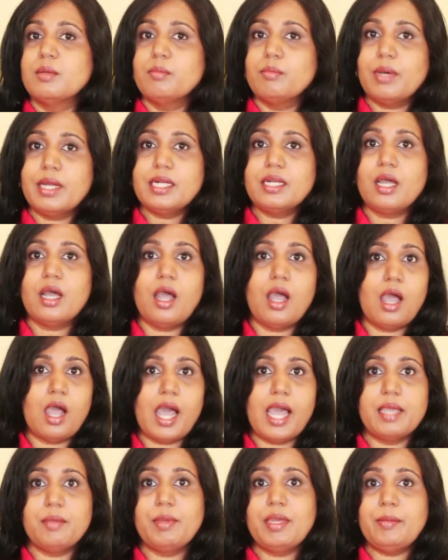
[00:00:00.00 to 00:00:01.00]
But
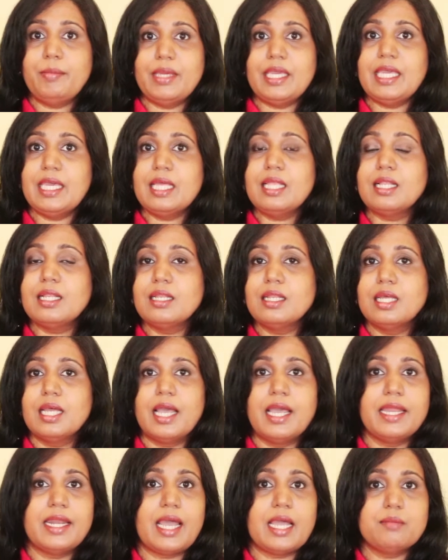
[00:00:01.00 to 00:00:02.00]
I may be ill
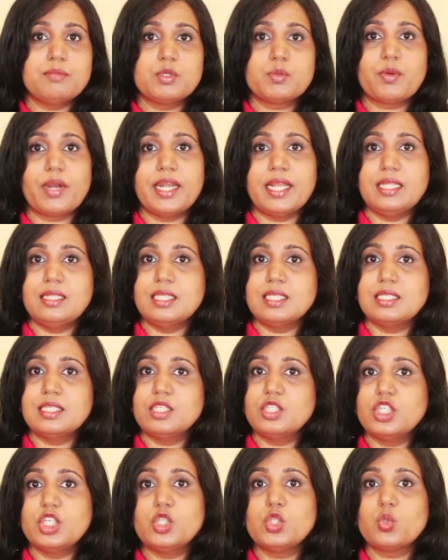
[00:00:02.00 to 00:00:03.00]
and I'm spreading this
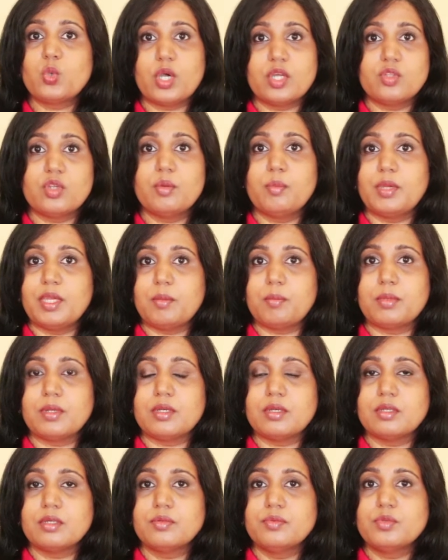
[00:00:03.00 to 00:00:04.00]
disease to other
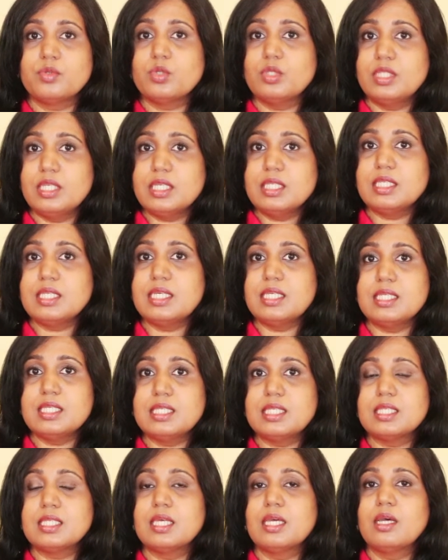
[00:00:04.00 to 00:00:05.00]
people. So this
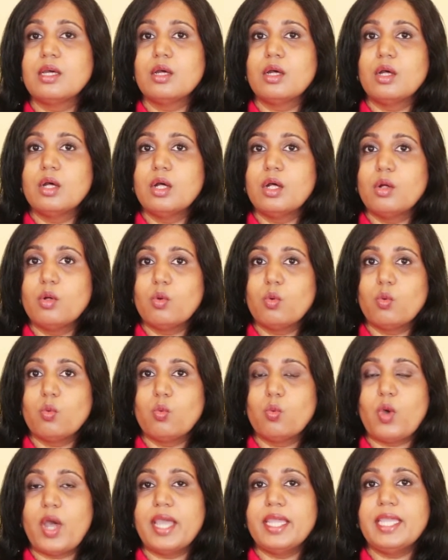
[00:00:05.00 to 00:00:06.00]
is
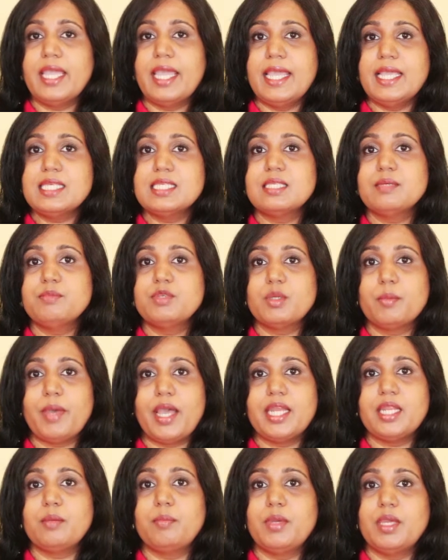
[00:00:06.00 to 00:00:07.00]
why
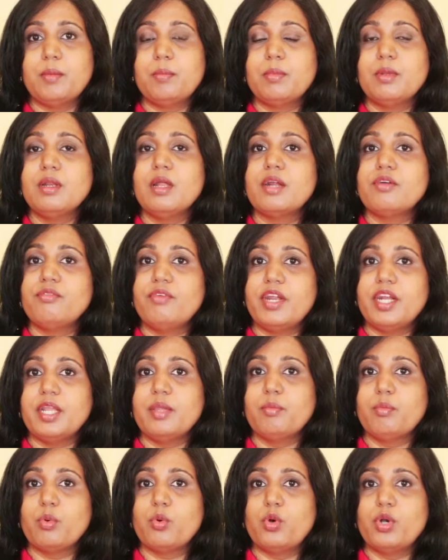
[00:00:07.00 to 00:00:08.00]
asymptomatic people are very
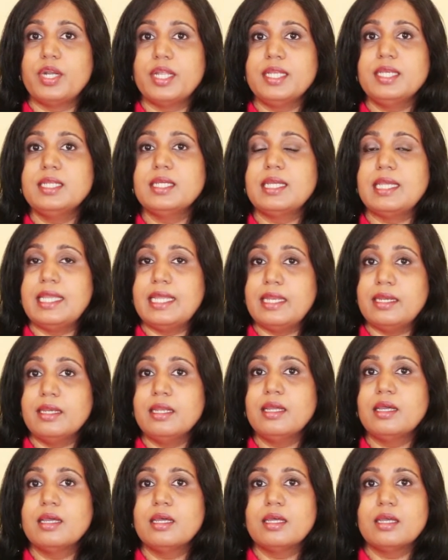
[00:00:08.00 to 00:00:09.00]
important
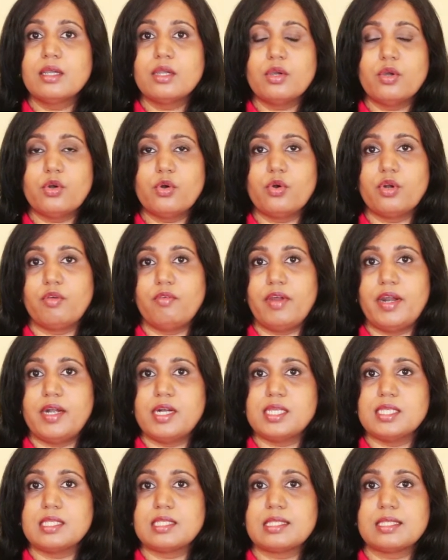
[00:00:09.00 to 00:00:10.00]
in
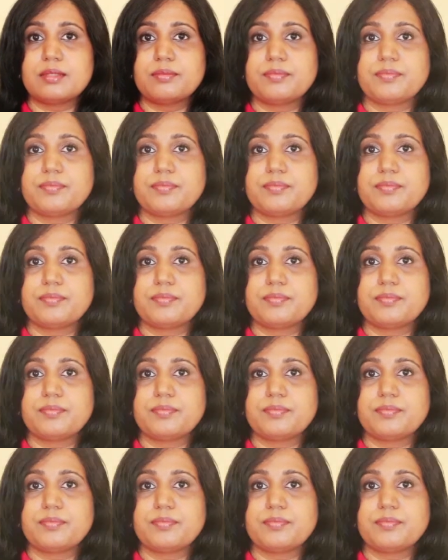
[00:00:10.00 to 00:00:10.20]
coronavirus.